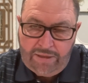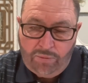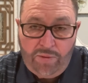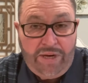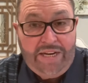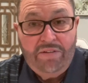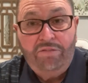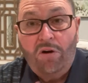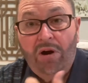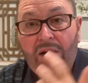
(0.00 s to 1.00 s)
We need to
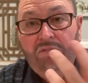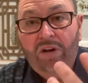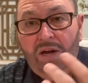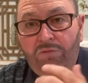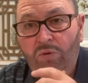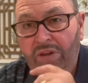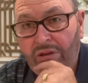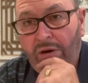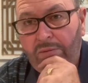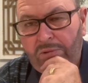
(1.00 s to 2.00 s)
fall out of love
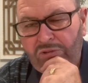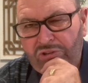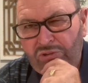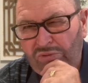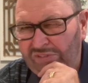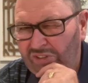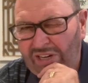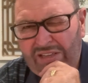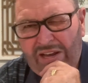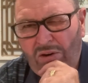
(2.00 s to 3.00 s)
with our emotions. We've
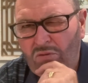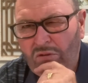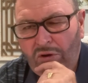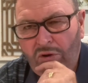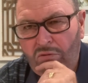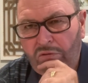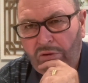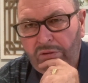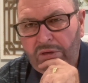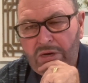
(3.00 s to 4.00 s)
said that over and
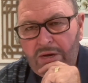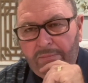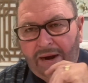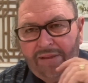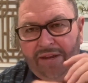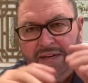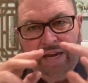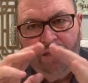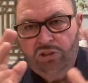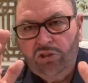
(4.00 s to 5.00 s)
over, but I think
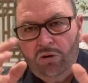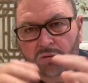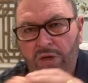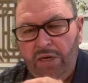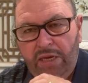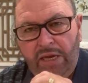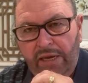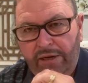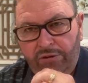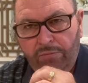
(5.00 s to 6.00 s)
that is so
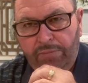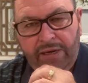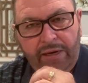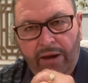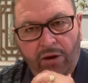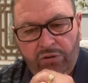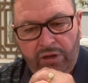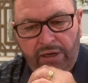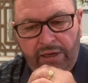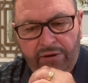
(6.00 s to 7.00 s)
key to being a
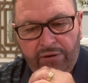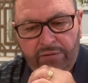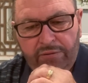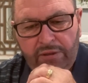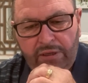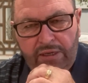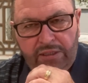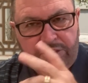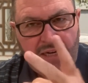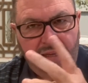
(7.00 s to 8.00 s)
healthy leader.
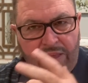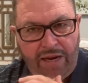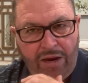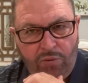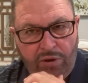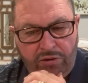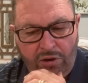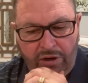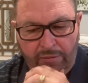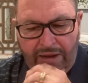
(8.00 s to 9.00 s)
The second thing I want to
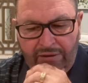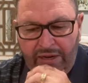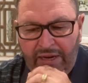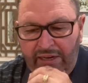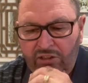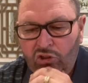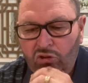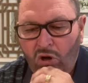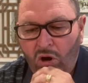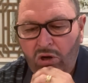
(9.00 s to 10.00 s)
talk about is
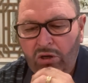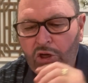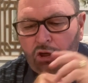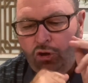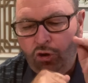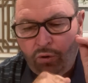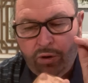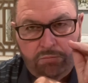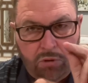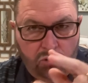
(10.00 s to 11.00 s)
talk to your
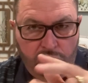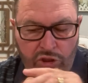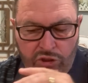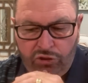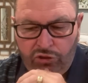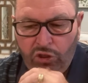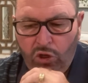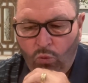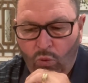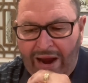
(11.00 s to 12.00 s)
emotions
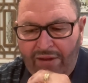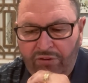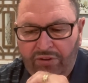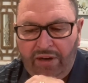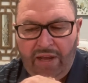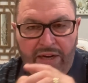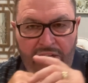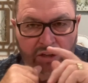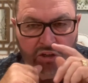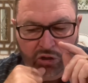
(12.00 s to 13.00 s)
rather than
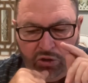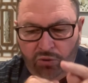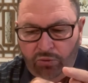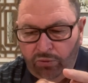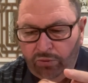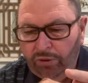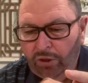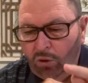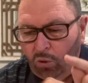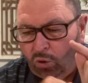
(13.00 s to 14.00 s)
letting you
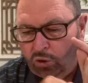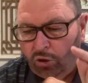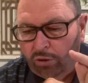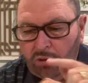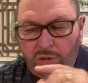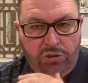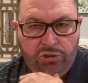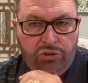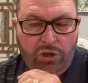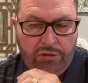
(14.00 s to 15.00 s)
or your
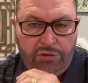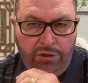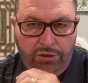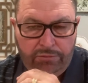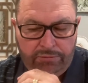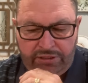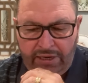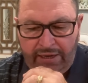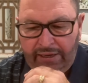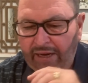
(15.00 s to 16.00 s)
emotions talk to you. I'm going to
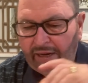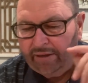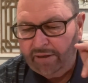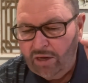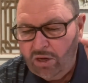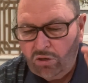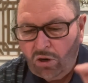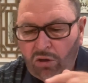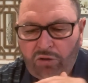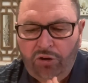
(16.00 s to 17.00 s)
say that again.
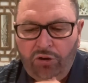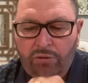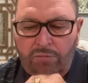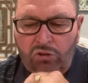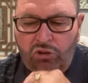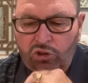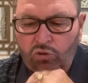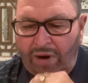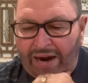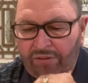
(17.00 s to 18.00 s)
Talk to your
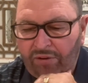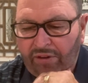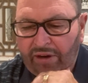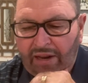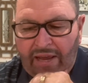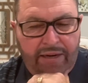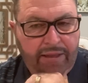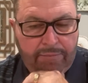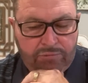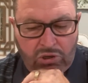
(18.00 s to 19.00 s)
emotions rather than letting
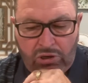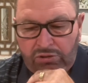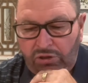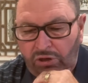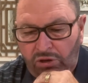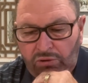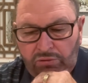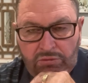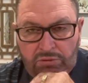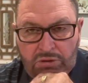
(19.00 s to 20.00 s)
them talk to you.